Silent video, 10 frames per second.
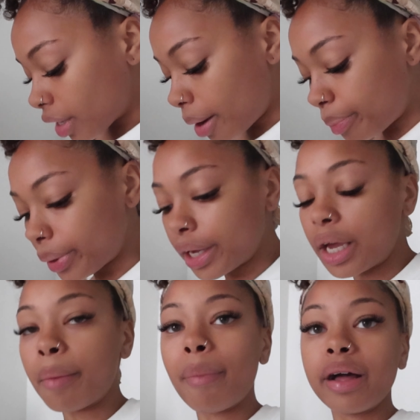I'm
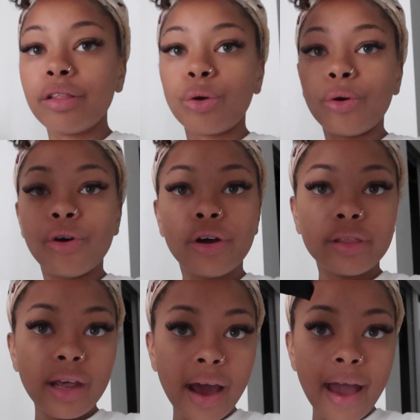bringing my little
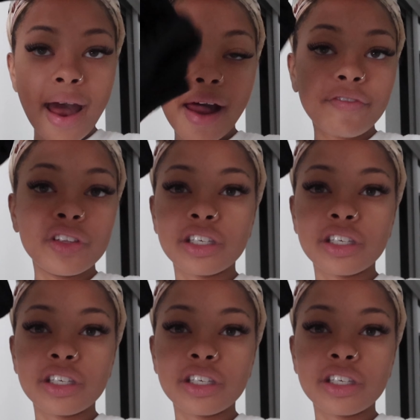hood that I have.